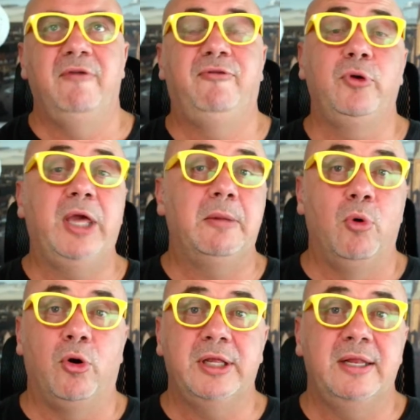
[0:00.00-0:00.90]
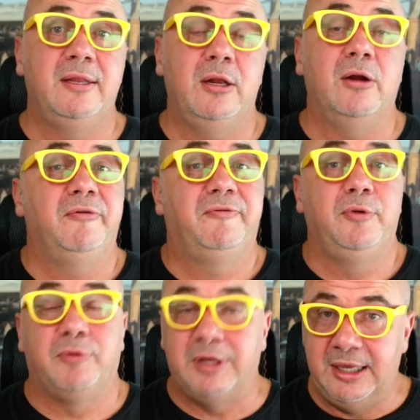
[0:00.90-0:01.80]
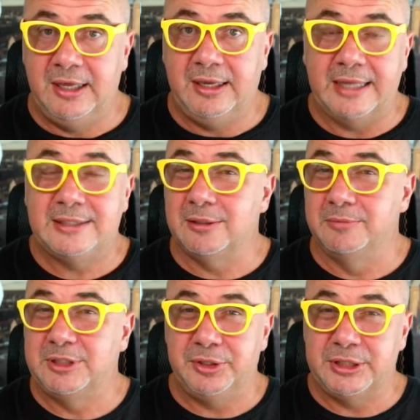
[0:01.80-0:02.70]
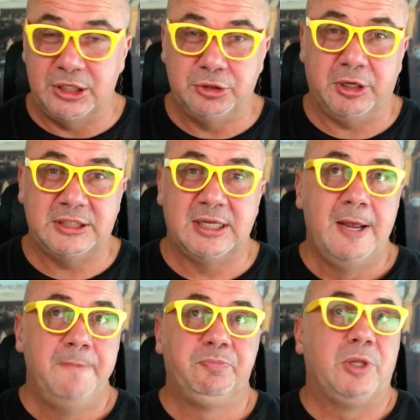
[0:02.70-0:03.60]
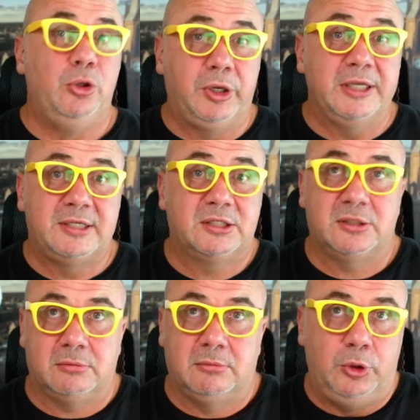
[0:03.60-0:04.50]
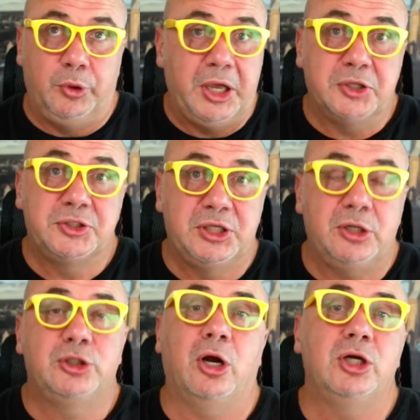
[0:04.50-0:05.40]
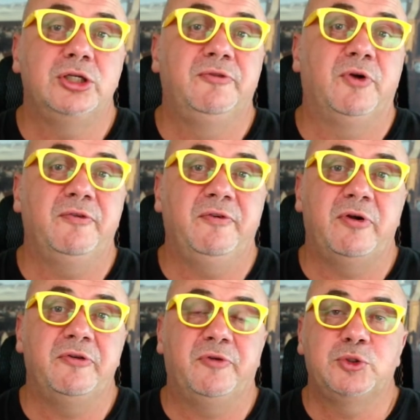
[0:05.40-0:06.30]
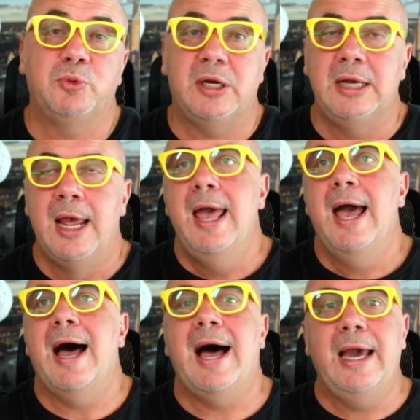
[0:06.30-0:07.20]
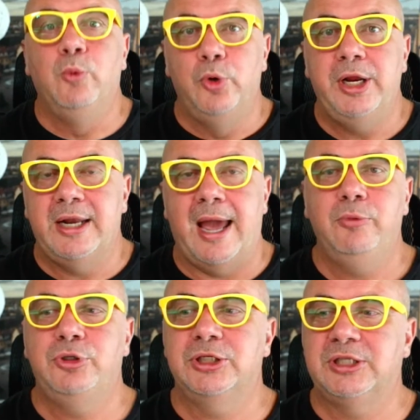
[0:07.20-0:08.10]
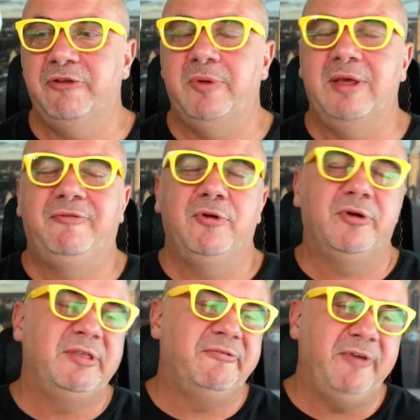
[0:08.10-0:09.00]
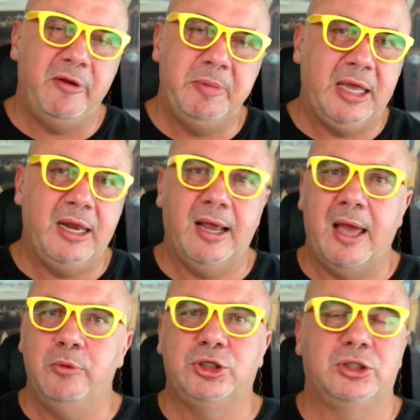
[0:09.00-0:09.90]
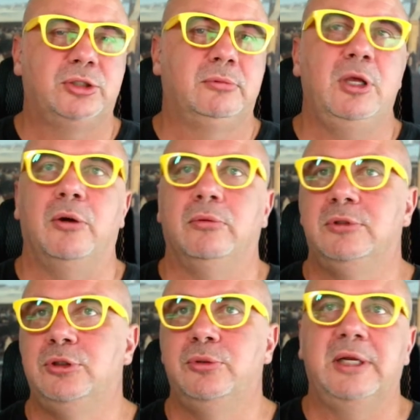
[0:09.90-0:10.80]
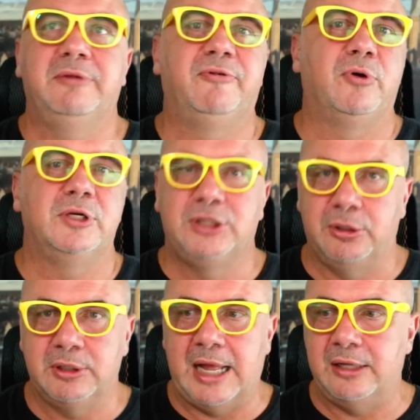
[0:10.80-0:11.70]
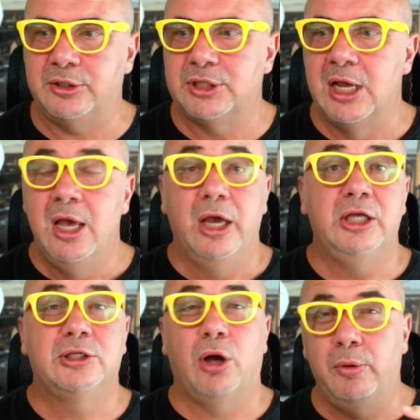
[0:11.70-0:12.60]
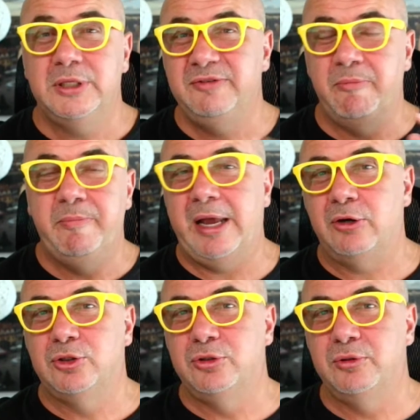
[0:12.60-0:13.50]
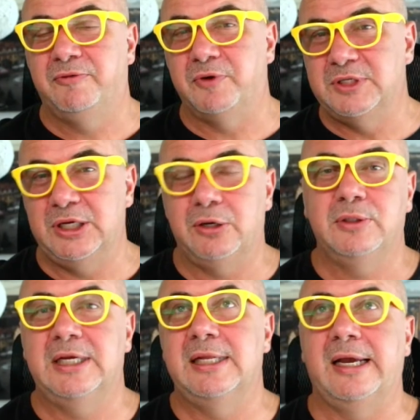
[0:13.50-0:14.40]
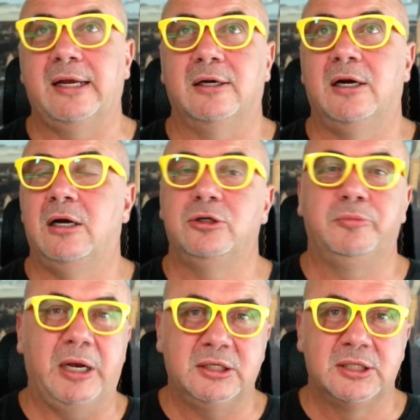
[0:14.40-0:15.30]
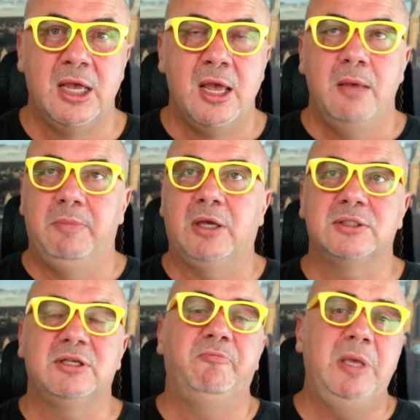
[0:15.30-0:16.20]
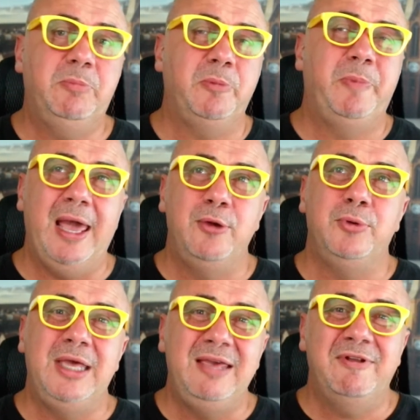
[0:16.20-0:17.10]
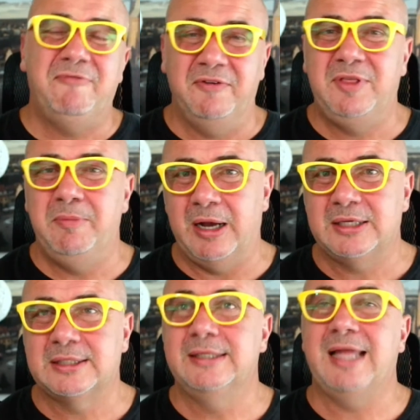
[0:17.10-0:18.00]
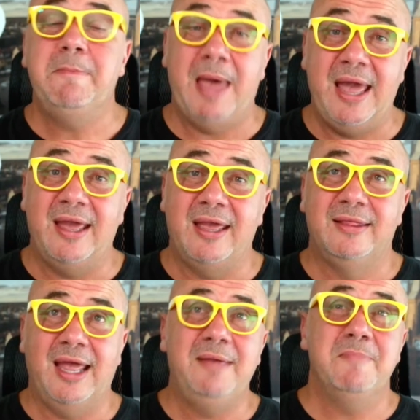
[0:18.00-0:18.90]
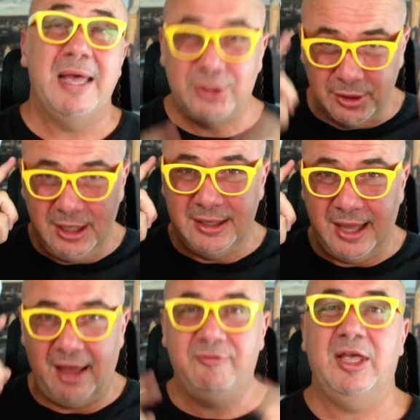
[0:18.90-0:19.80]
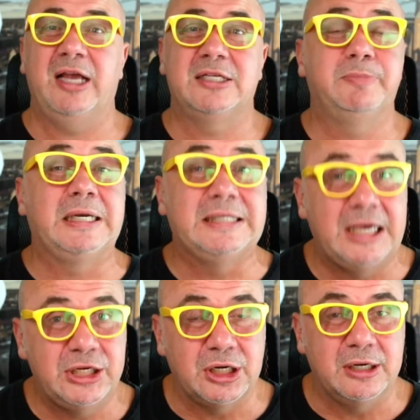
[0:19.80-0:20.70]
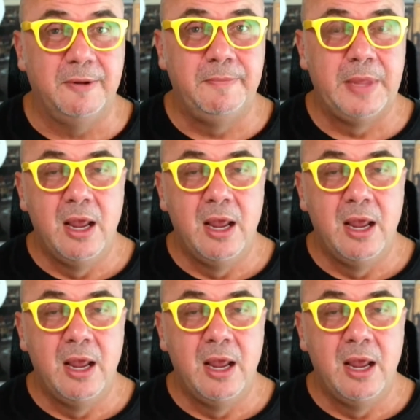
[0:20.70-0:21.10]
If you get more than, if you really get some serious interest, you can consider charging for the very first one. I would just give, if you're at the very beginning, I would just, do it for $0. It's always even better to do it for 0 than like $100. Because if people pay you even $50, they pay. They have the expectation.